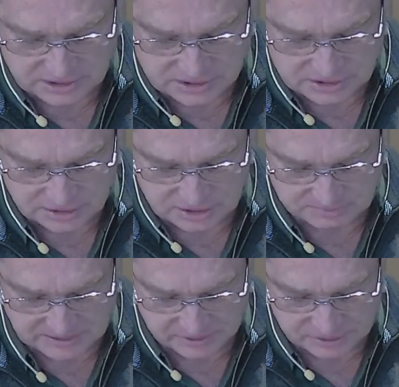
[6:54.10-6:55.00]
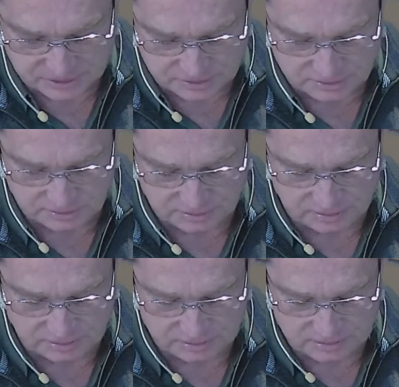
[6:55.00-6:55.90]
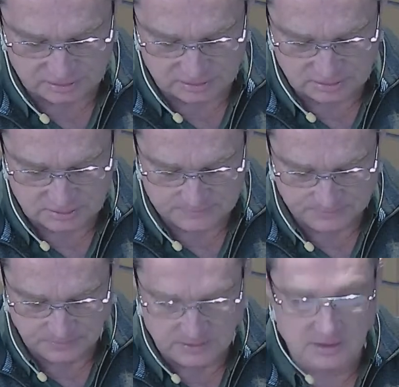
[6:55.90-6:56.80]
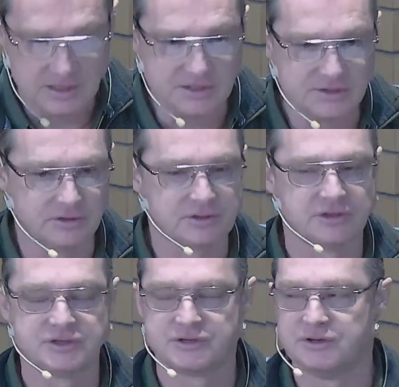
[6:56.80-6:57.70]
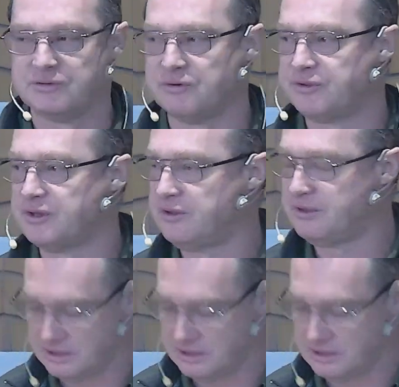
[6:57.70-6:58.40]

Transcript: He's concerned about the truth. He's not concerned what